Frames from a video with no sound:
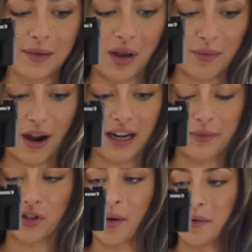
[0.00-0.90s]
are my Brandy
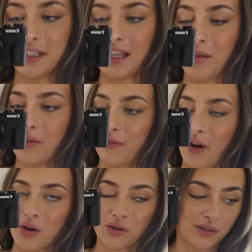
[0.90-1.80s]
pajamas, and then
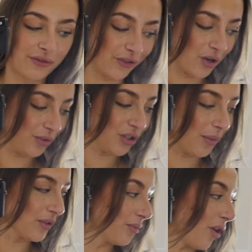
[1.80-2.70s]
I got some fruit
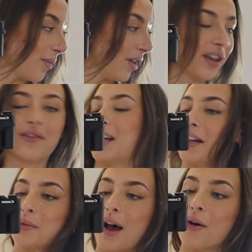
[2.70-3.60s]
pajamas from Primark the other day
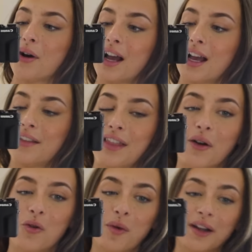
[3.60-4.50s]
as well.
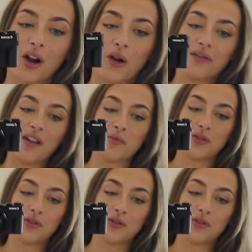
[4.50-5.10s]
They're all my current favorite